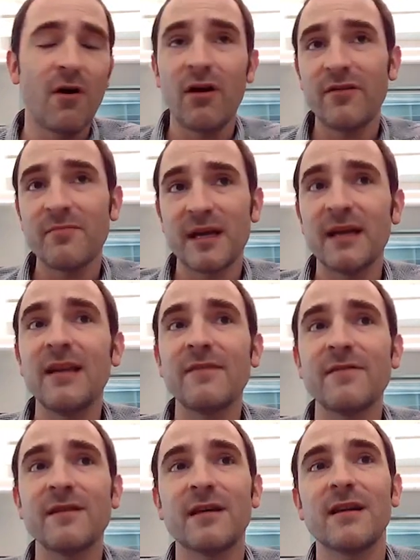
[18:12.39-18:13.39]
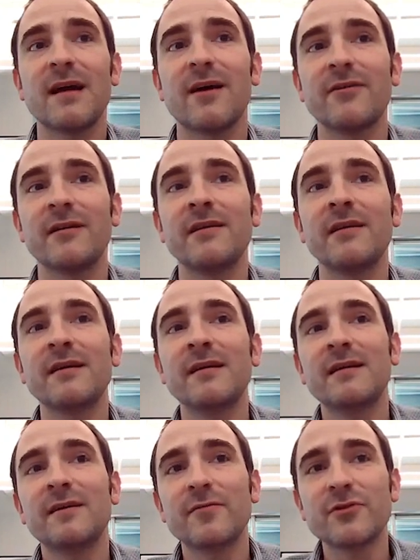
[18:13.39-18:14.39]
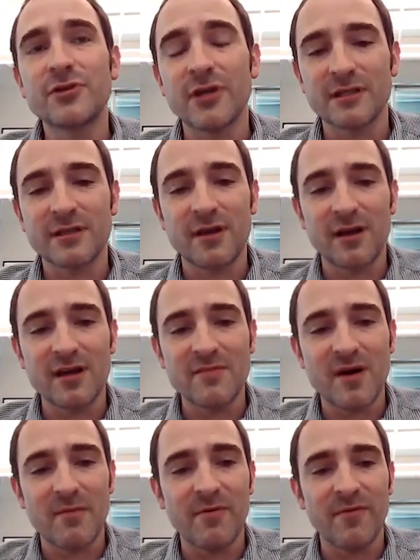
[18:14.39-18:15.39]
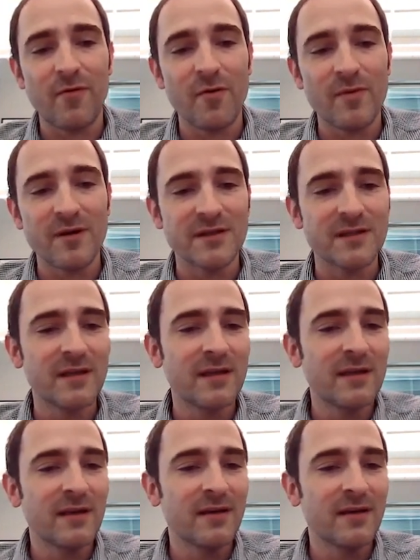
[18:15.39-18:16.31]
All of them can live in the cloud. And if we're just talking about performance,